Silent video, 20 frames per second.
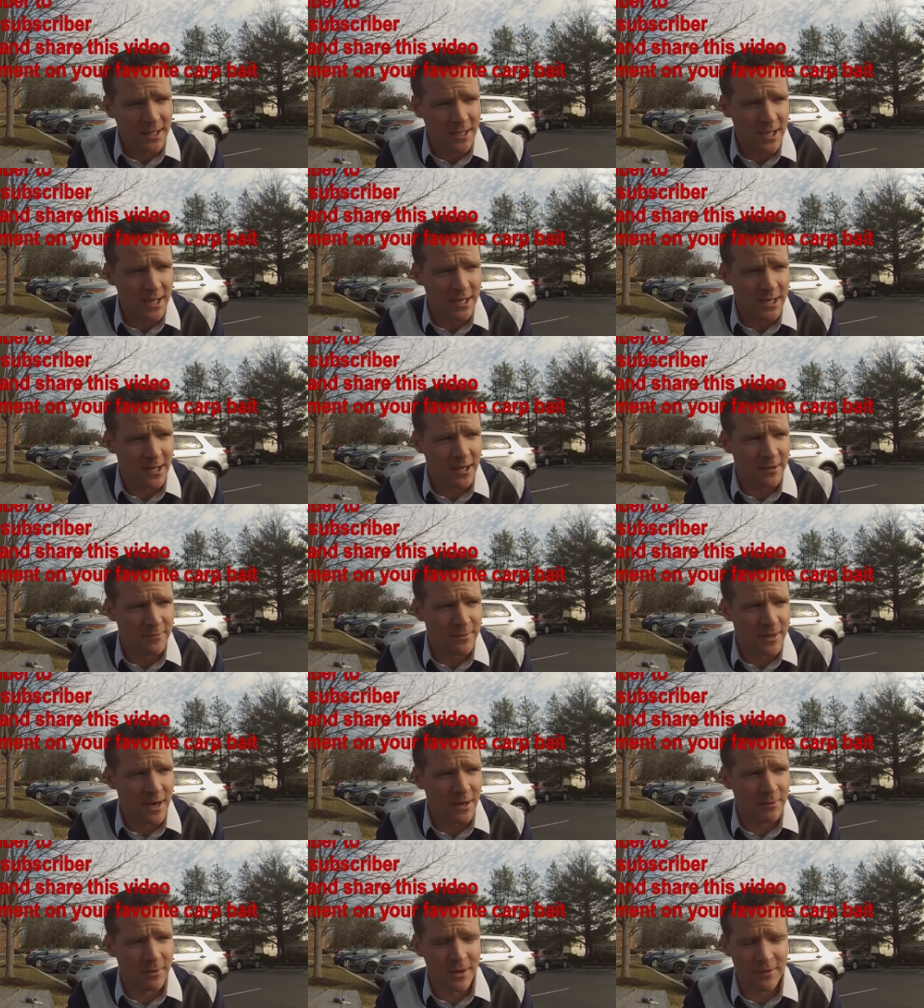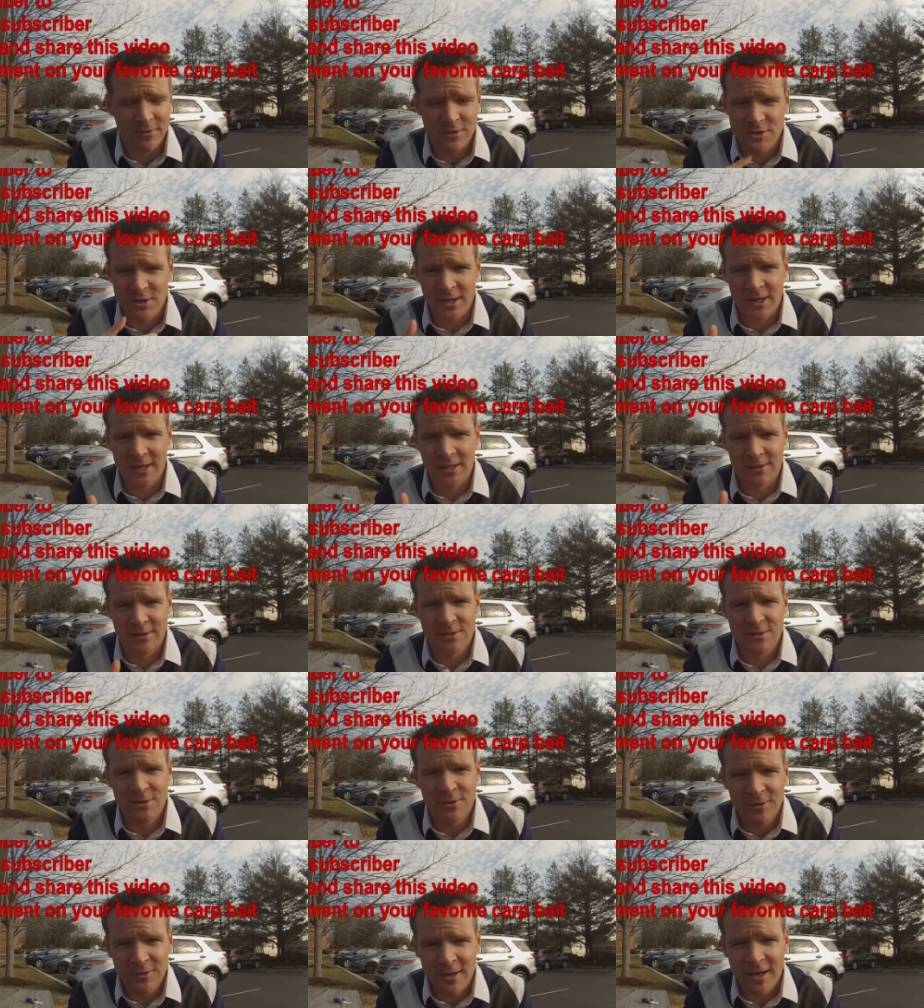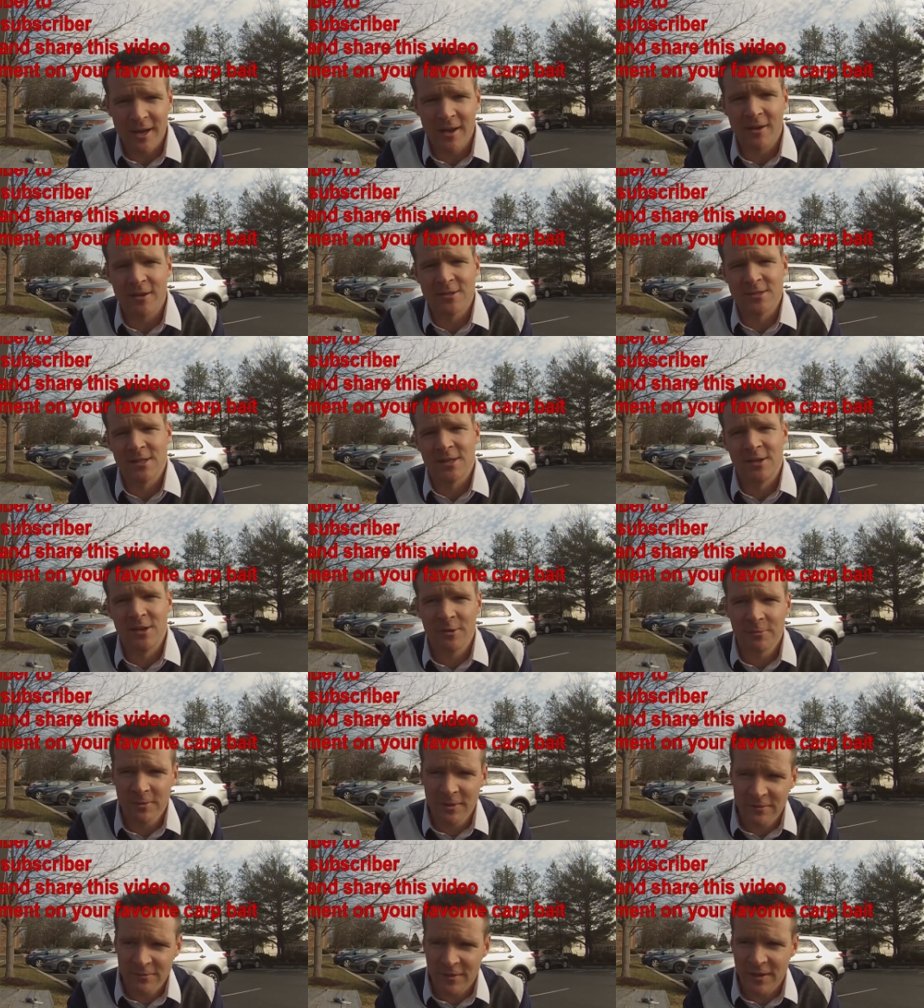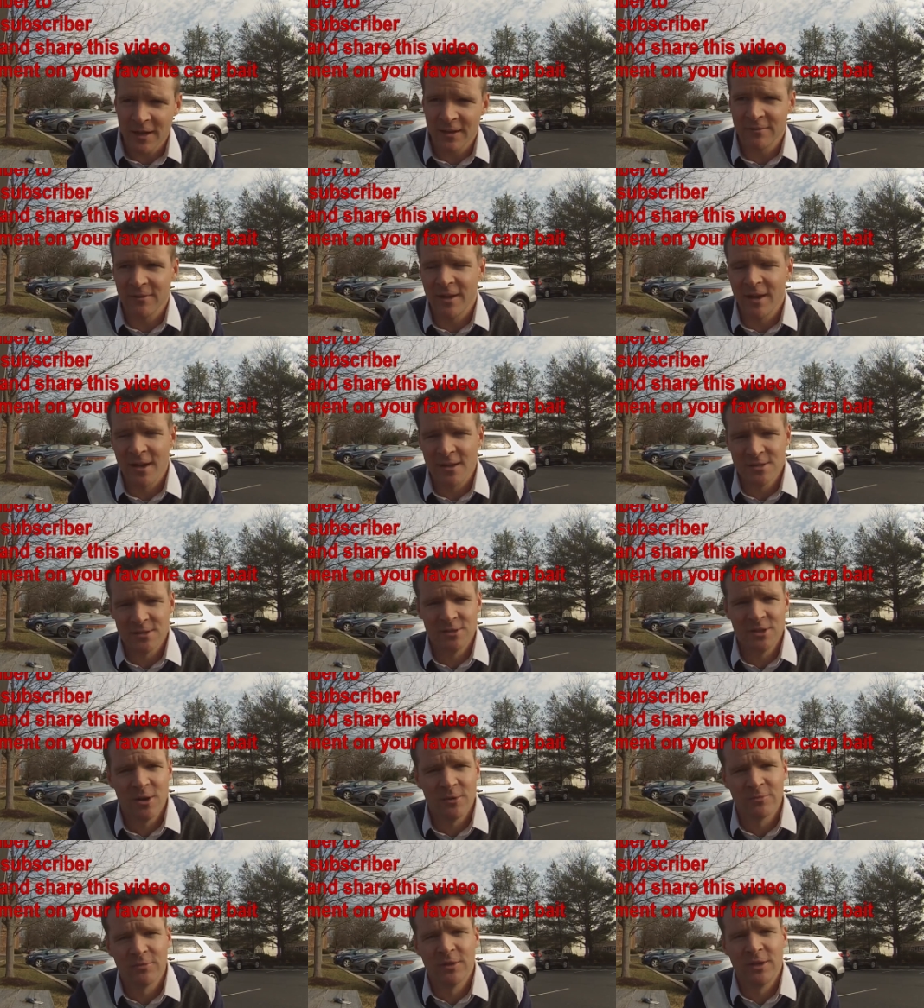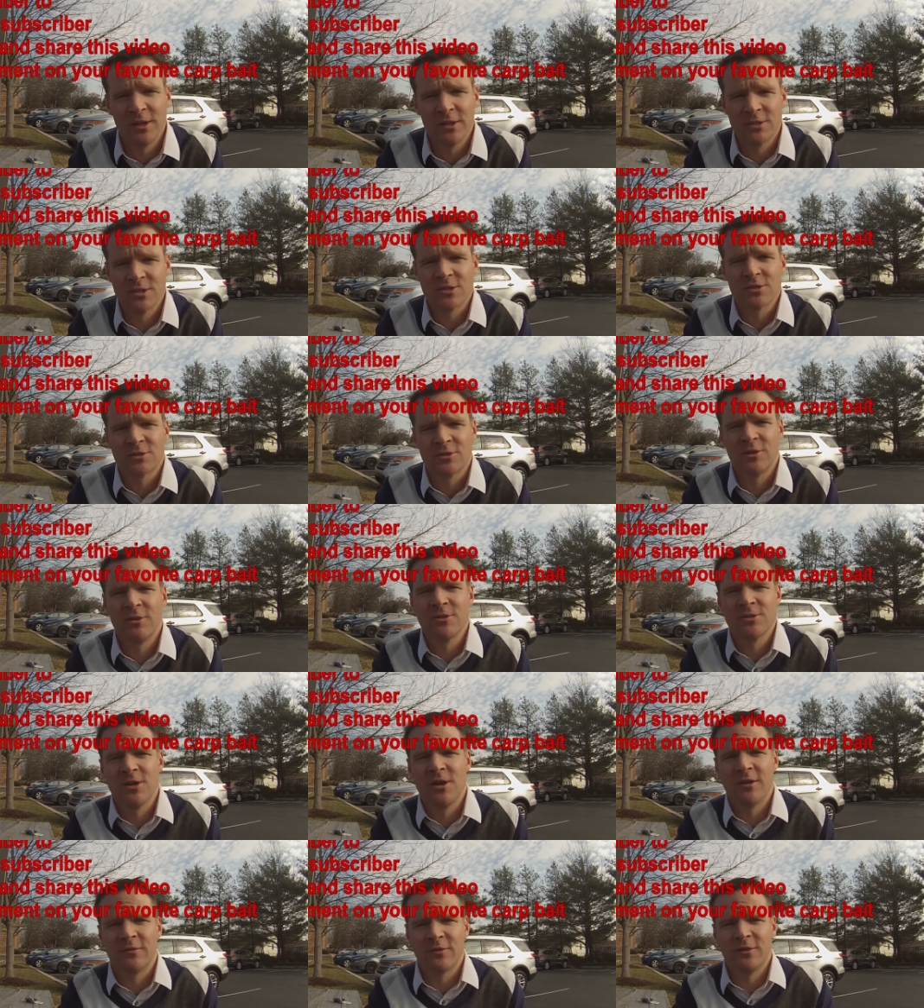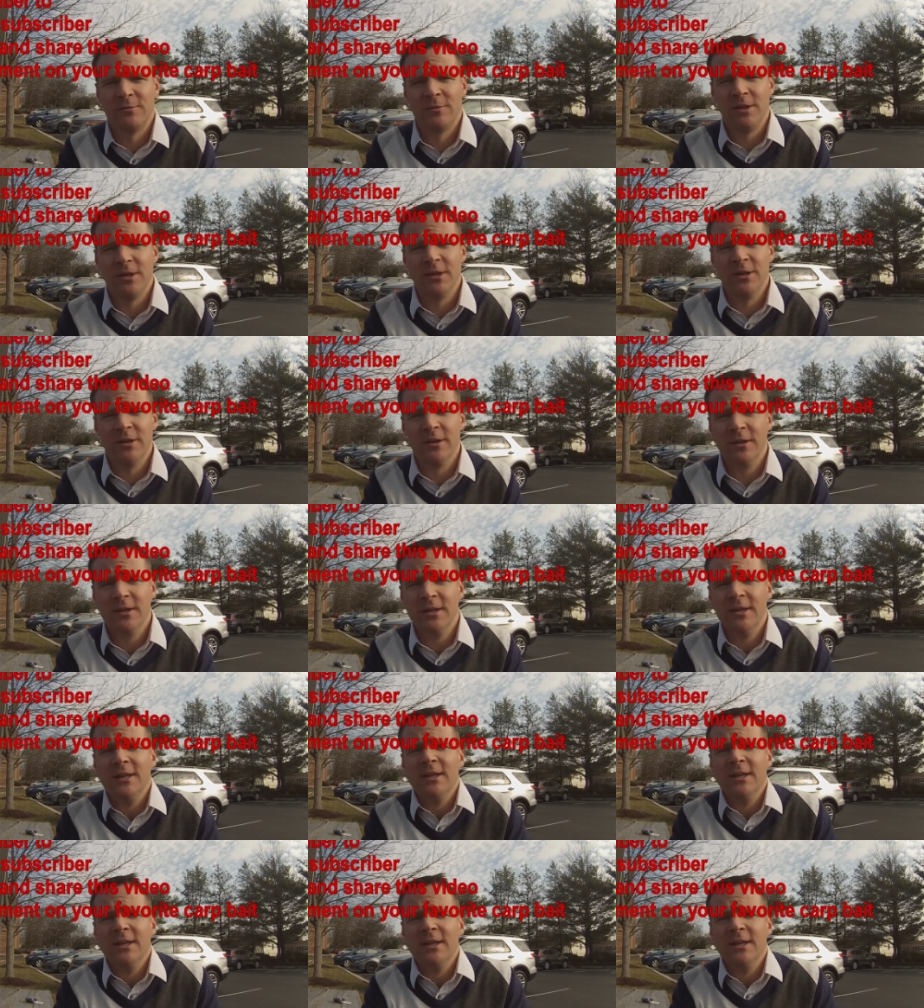And um, now we have to try to get to 2,000, hopefully 5,000. Hopefully it just grows on from here.